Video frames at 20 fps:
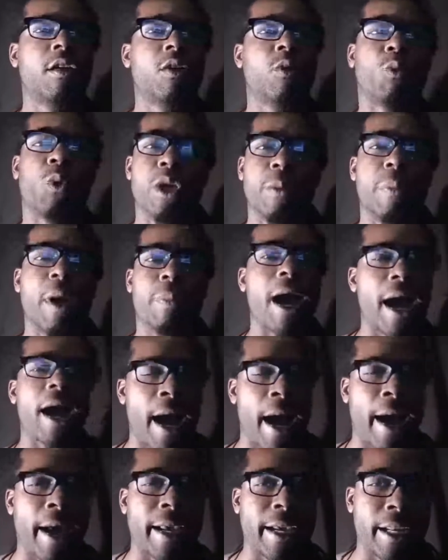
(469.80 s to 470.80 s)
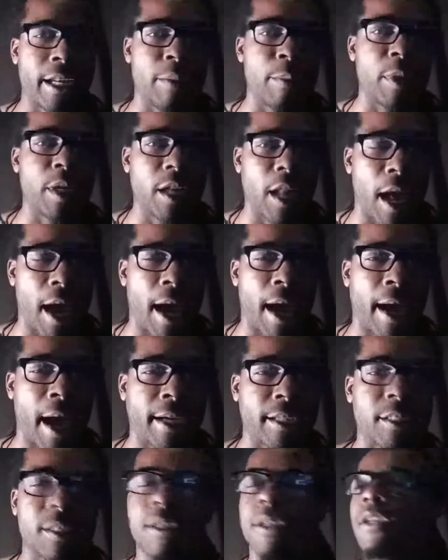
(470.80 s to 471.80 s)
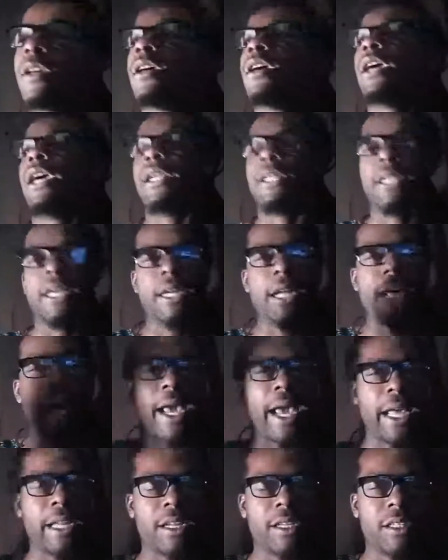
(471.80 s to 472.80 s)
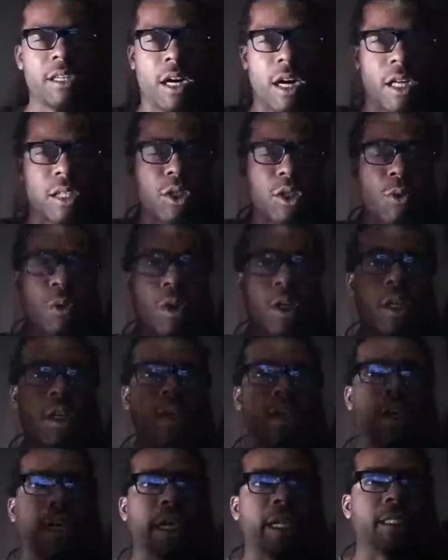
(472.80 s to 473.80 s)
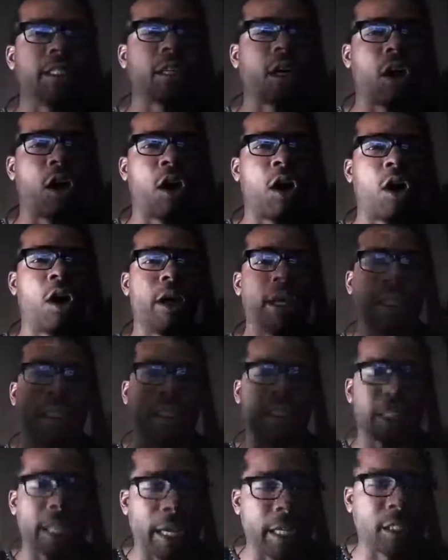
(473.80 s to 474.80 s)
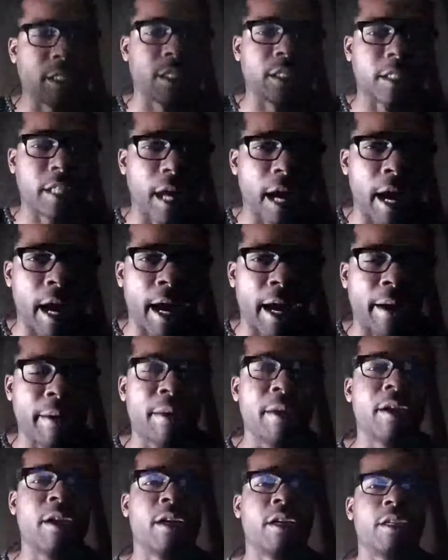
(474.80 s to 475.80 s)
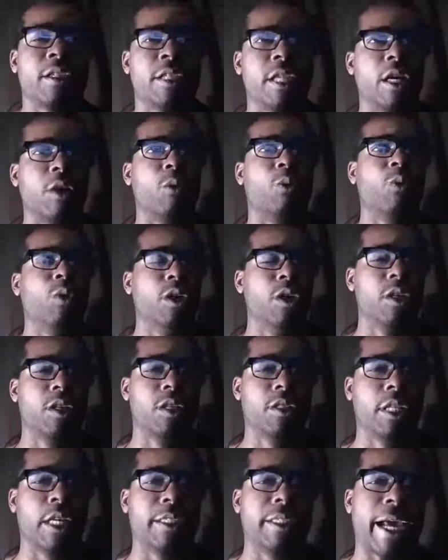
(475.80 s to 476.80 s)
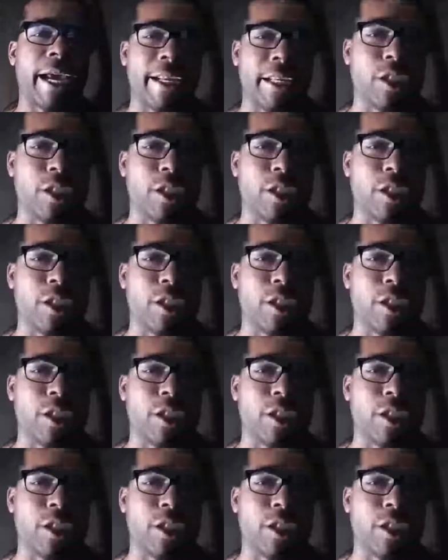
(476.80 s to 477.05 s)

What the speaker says: we behind enemy lines, and then I had another one, it's called It's Nation Time, did they